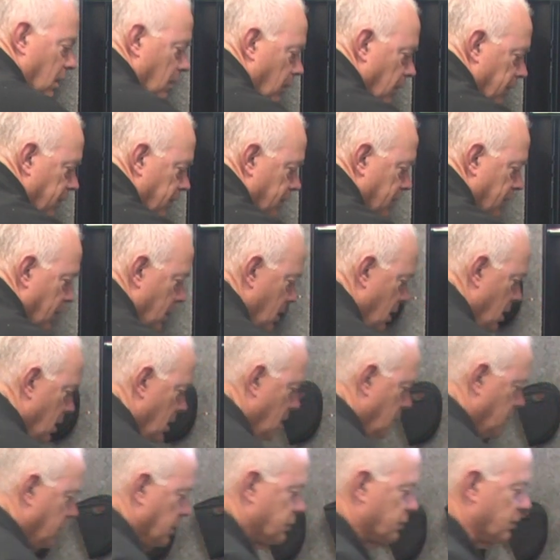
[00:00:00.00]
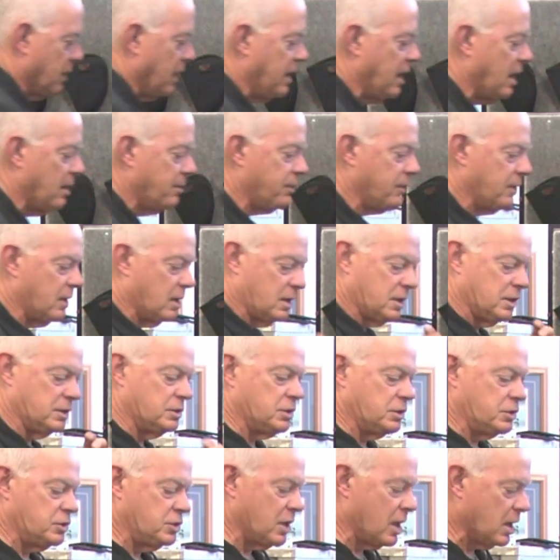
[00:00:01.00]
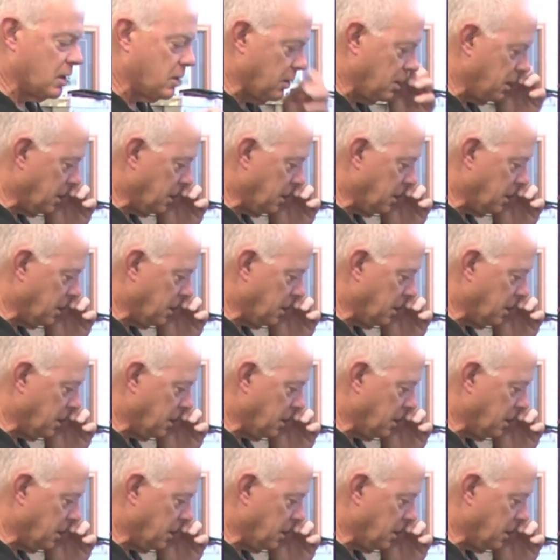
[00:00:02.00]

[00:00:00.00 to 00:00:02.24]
with the tray up there because the chuck would